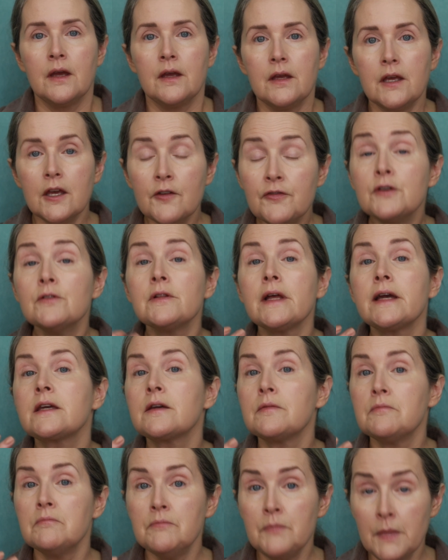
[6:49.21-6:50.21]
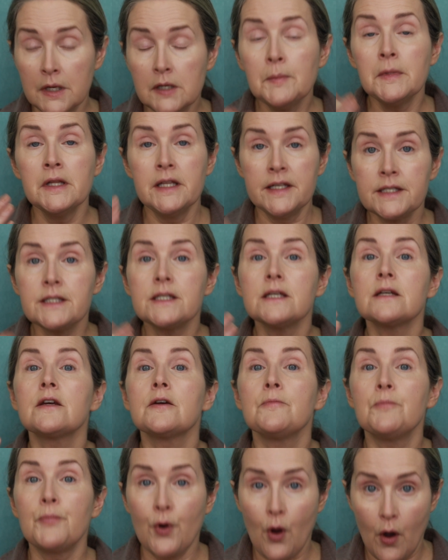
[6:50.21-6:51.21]
If you like minimalistic
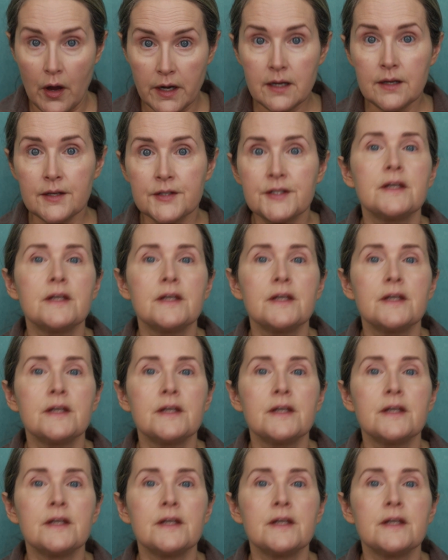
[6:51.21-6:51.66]
products,